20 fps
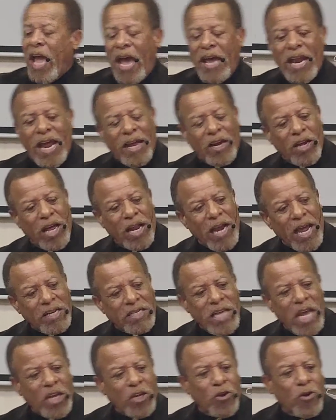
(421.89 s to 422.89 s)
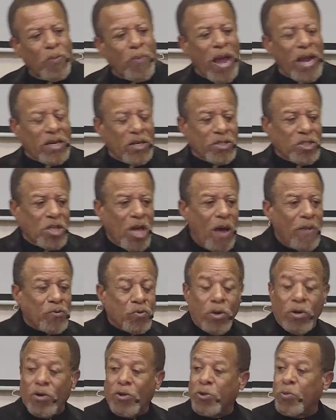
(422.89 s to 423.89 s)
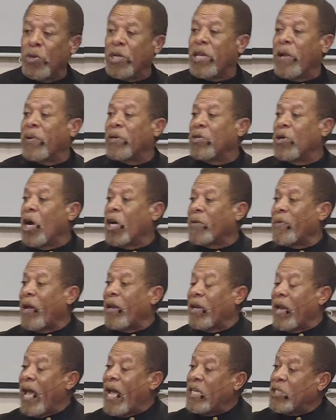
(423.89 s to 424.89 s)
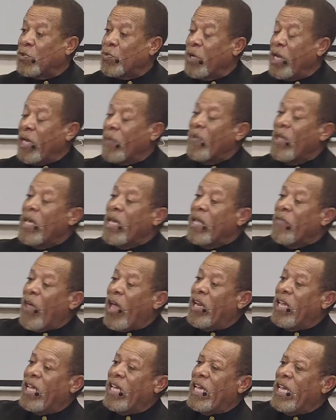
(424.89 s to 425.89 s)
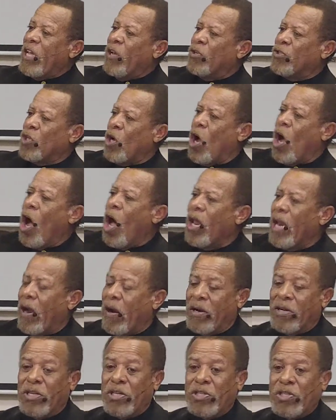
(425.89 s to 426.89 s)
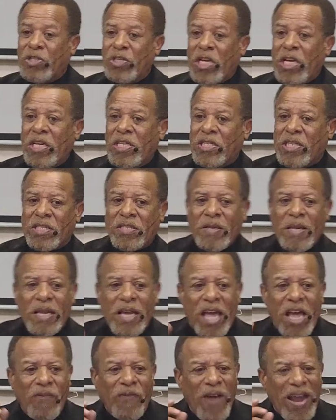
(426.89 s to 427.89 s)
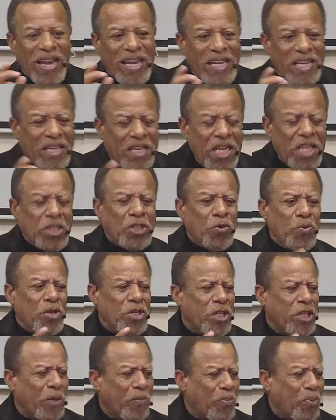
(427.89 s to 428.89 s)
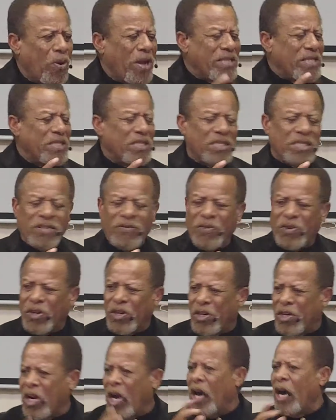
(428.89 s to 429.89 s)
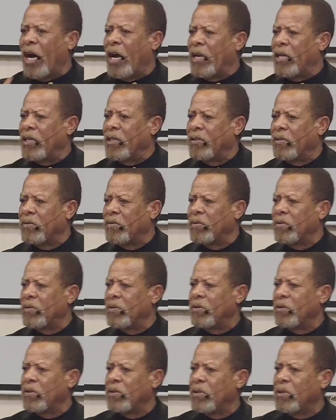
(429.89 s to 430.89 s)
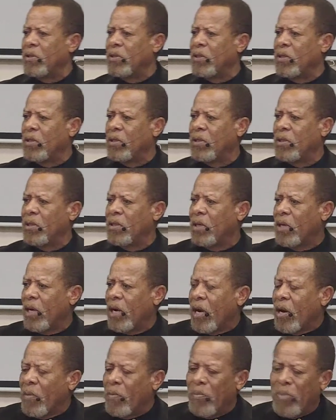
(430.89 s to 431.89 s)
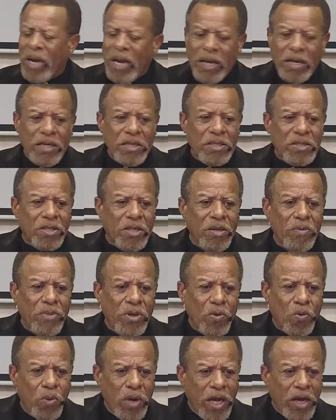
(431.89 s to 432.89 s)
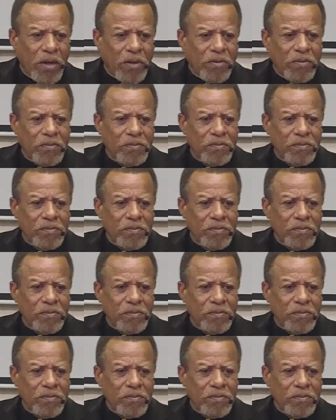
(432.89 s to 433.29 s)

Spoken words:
and I take you back to Psalms 103 that we talked about last week, that he heals all our diseases. If I can get you into the presence of God, yeah, our bodies can be well.